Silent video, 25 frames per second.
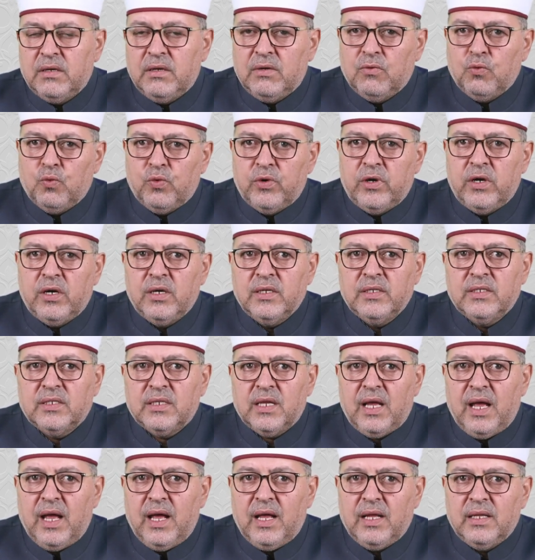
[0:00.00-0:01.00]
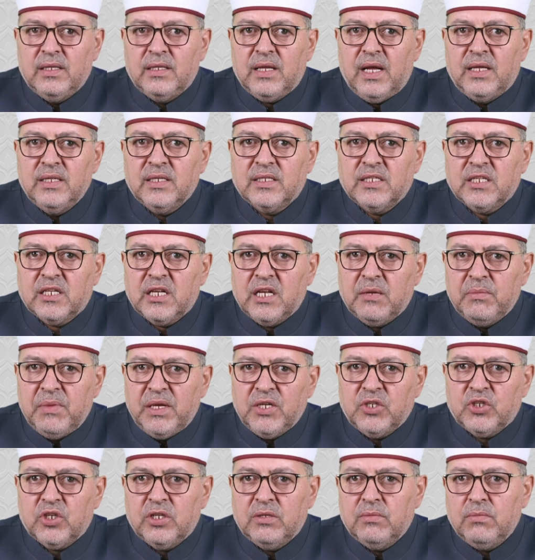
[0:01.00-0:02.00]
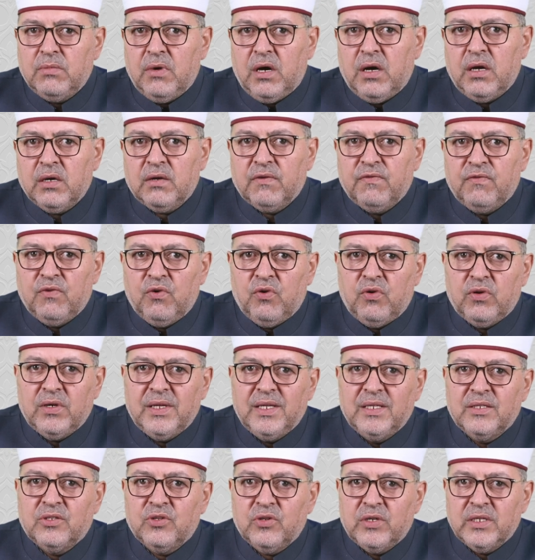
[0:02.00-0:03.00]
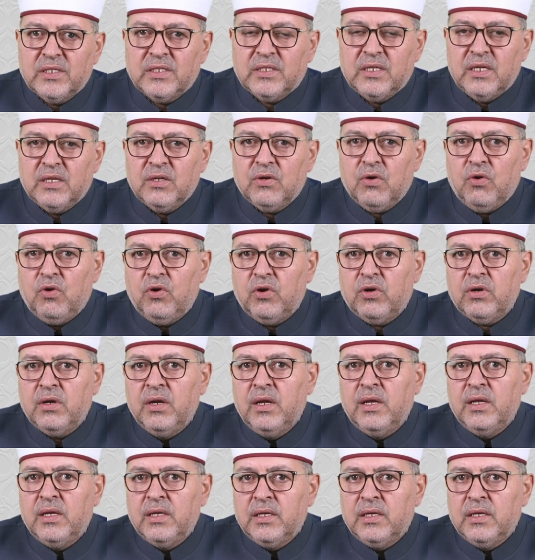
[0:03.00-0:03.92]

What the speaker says: words, and an exclamation mark for interesting or